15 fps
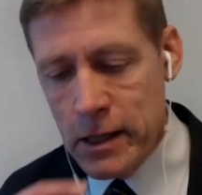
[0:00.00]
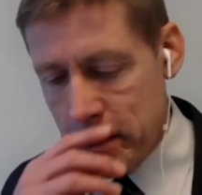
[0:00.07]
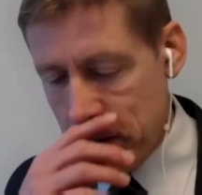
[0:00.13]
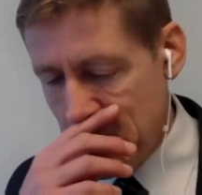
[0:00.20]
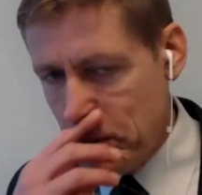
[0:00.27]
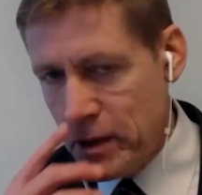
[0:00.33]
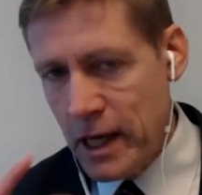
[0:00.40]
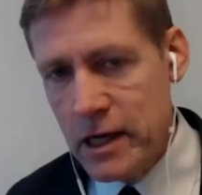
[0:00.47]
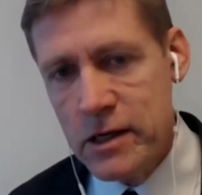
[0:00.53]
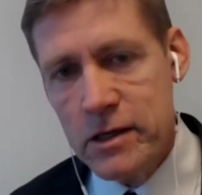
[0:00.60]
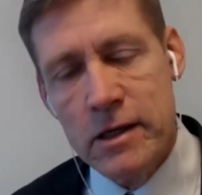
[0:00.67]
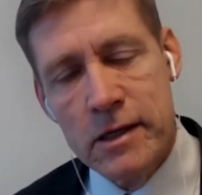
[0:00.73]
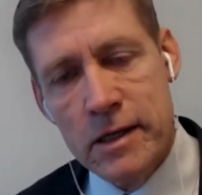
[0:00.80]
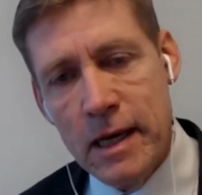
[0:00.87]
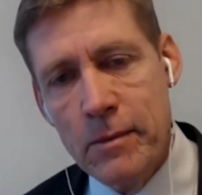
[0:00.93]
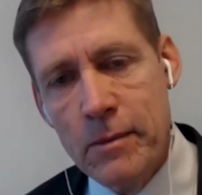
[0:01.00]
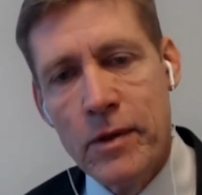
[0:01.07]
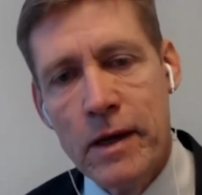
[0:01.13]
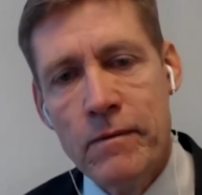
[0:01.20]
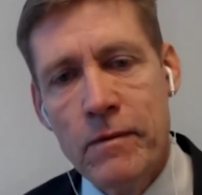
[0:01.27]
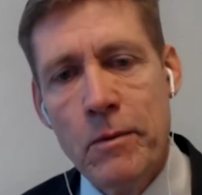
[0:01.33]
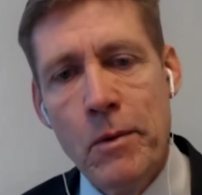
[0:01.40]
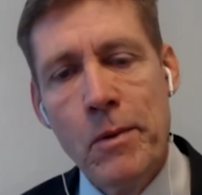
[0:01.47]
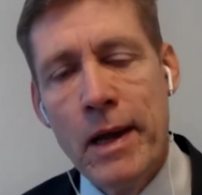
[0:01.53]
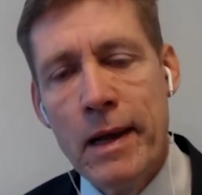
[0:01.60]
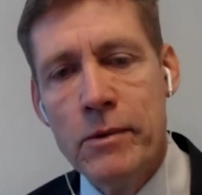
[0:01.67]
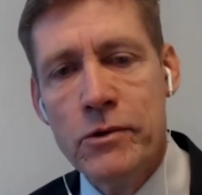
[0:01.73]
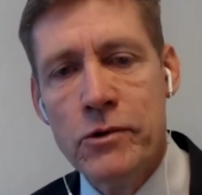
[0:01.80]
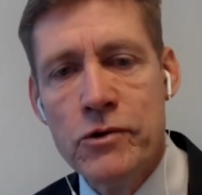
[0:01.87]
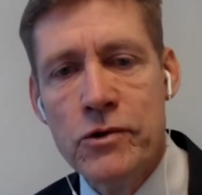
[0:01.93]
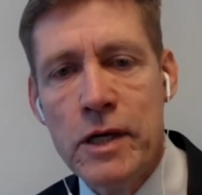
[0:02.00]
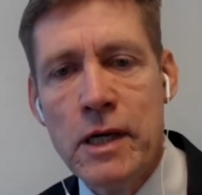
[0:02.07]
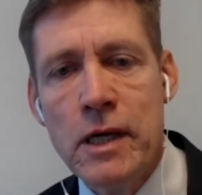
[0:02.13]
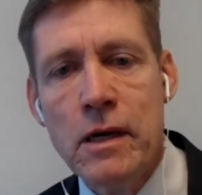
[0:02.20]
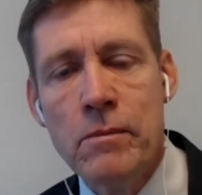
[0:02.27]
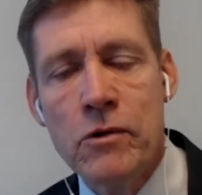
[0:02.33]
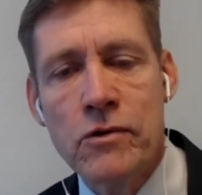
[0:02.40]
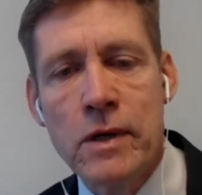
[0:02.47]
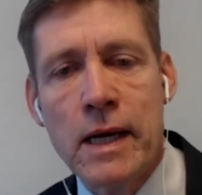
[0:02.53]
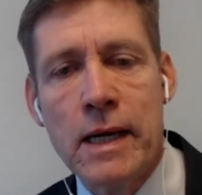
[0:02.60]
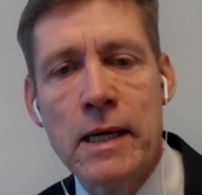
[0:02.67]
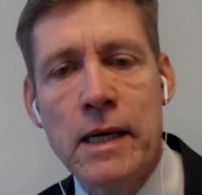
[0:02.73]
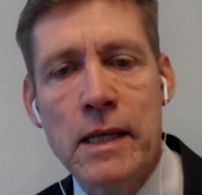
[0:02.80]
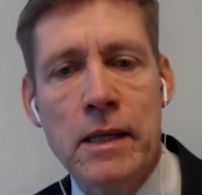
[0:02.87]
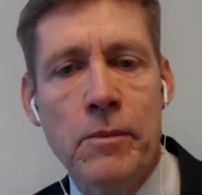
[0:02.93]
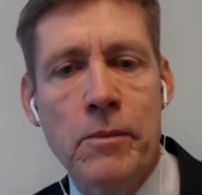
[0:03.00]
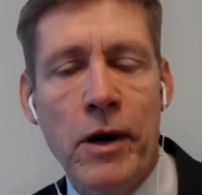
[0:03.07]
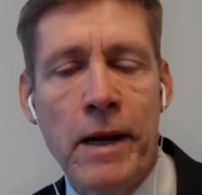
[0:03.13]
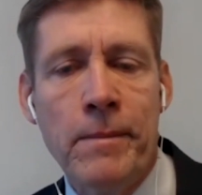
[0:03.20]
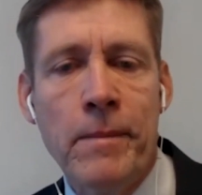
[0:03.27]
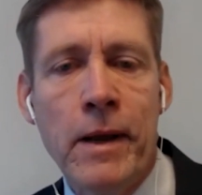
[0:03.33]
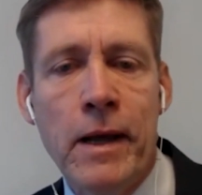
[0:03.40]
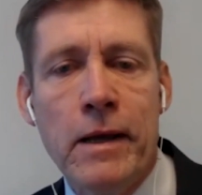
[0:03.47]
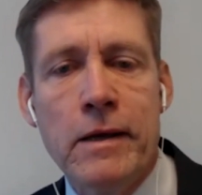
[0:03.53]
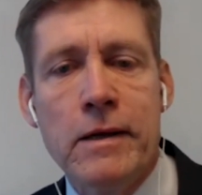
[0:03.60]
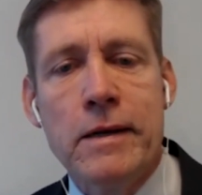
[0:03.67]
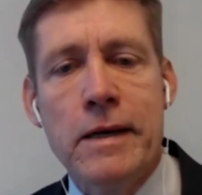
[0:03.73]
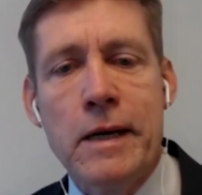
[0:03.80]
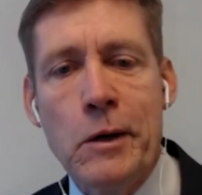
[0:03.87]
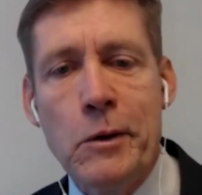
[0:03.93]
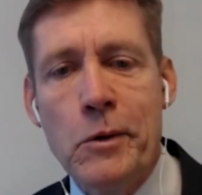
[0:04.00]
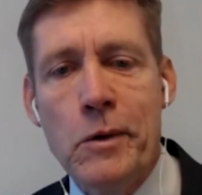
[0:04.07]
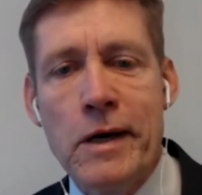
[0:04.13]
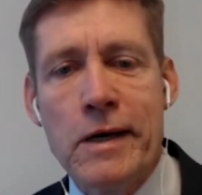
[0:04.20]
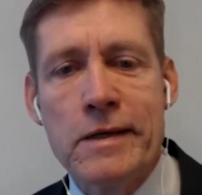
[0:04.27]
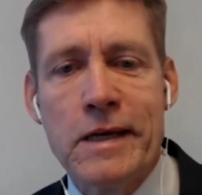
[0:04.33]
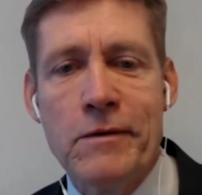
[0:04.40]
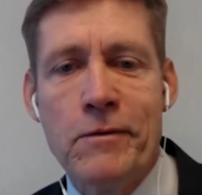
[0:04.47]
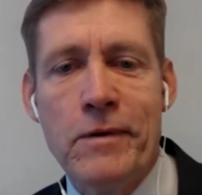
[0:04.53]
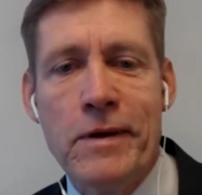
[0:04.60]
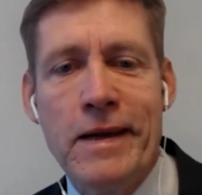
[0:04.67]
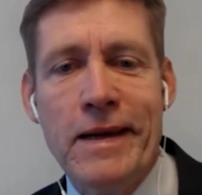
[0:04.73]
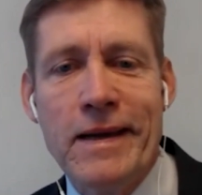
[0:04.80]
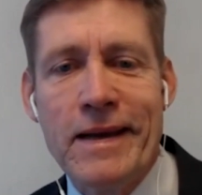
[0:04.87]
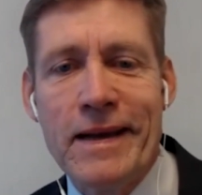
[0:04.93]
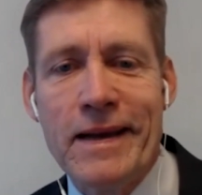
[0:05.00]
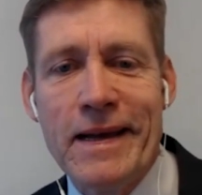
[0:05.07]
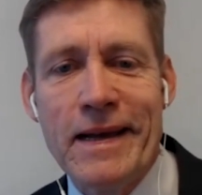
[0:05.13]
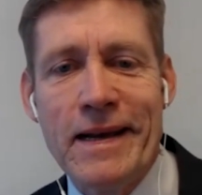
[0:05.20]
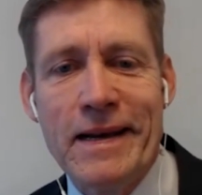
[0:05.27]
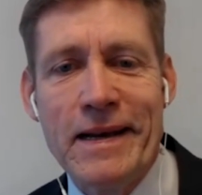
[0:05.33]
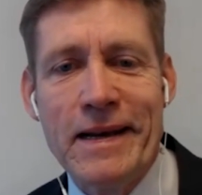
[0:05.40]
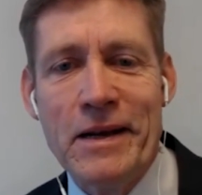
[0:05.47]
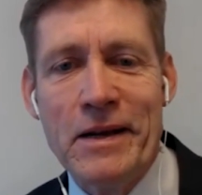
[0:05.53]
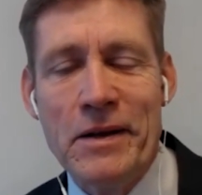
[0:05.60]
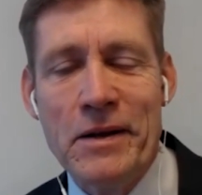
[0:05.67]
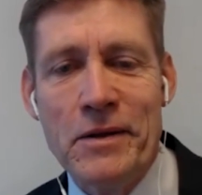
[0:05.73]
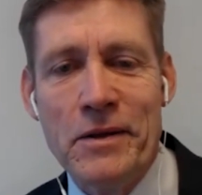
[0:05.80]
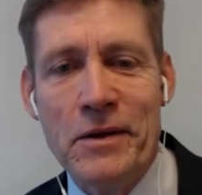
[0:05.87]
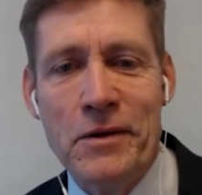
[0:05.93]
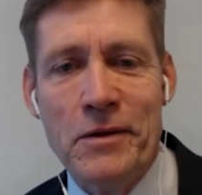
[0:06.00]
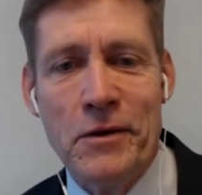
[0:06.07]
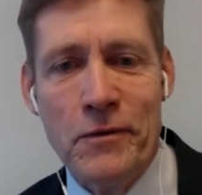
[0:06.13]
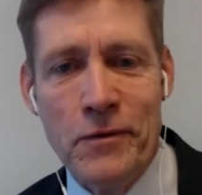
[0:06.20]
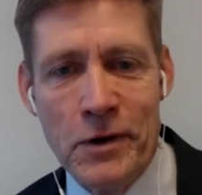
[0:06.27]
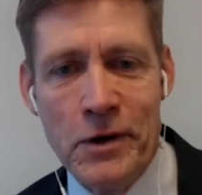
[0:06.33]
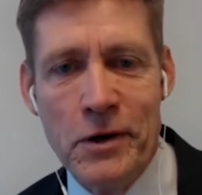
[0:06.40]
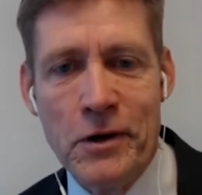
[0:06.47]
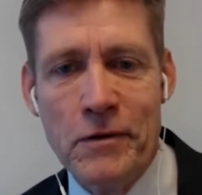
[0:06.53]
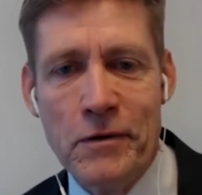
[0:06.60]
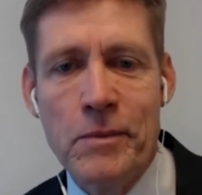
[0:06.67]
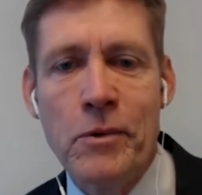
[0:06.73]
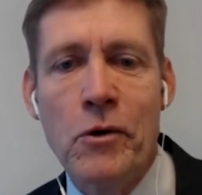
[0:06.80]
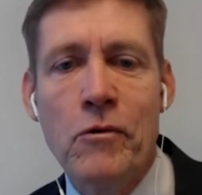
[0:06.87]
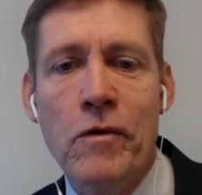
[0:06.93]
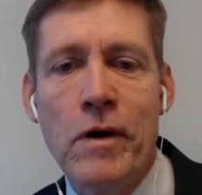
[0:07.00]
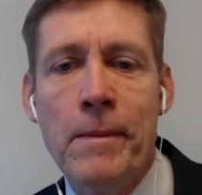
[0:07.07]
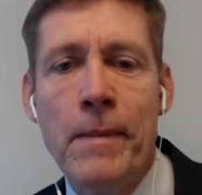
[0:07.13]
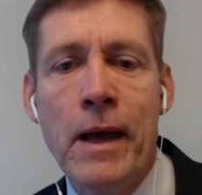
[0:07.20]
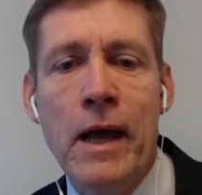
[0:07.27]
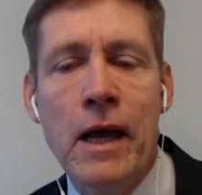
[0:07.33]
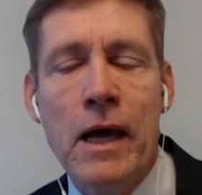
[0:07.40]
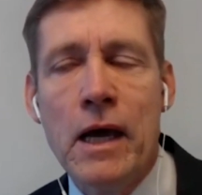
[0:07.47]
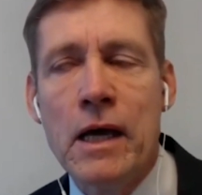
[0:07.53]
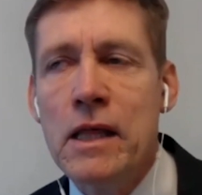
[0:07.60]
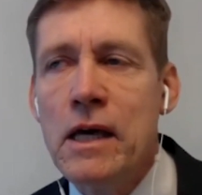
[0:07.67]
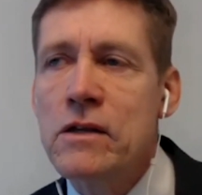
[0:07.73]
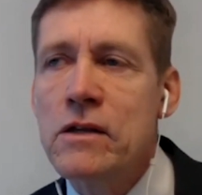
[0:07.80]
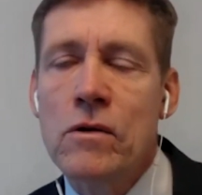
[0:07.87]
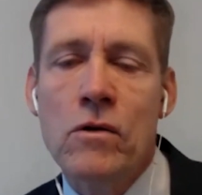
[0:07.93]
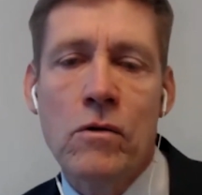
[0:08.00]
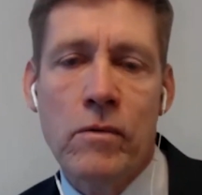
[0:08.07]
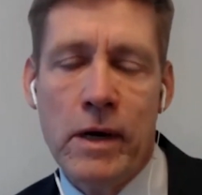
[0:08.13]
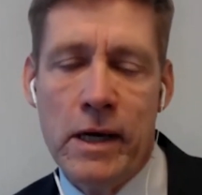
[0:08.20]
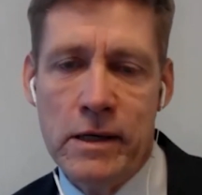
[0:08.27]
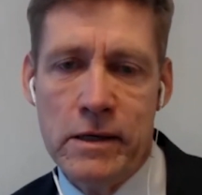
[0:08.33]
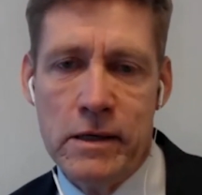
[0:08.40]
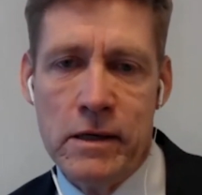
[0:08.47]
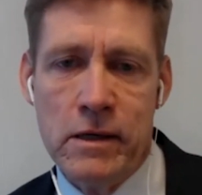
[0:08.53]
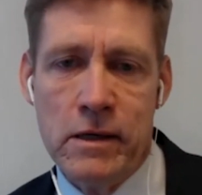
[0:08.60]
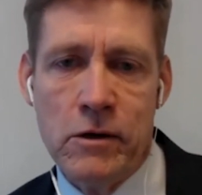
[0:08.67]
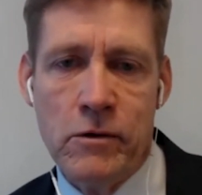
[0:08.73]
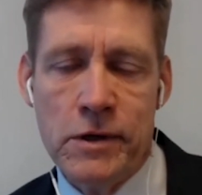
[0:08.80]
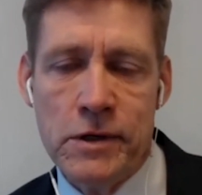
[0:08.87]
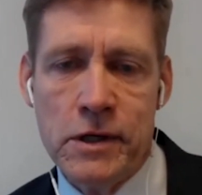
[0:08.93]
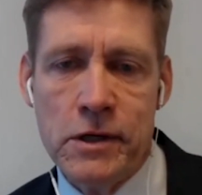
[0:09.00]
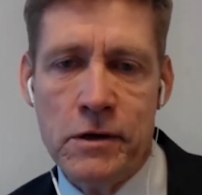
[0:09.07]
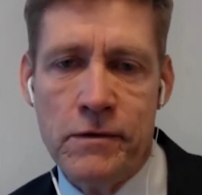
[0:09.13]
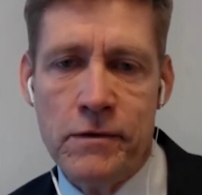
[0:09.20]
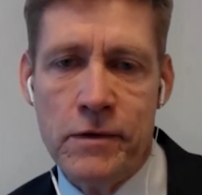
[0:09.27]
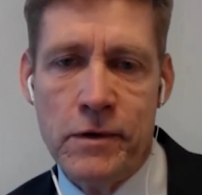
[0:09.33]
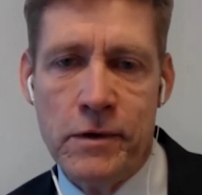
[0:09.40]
So that is the same thing we will be able to see most likely in the brain. Now you ask if we can get the funding of the program, and that's always the question of